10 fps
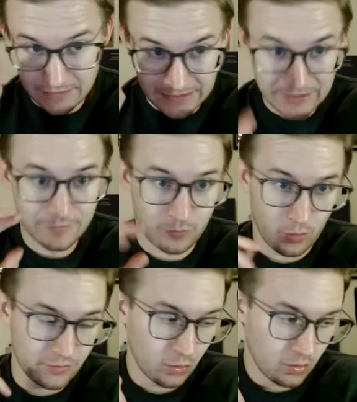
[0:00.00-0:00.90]
in
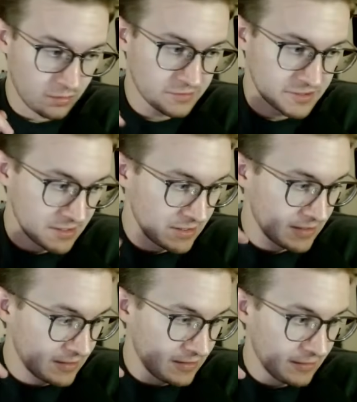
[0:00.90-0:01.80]
fourth quarters
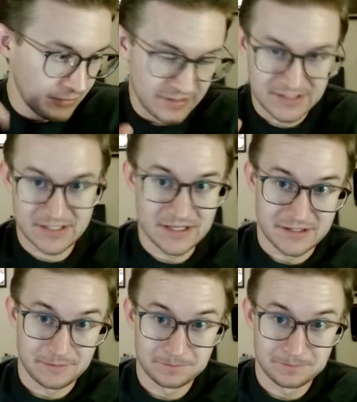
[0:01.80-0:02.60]
this season.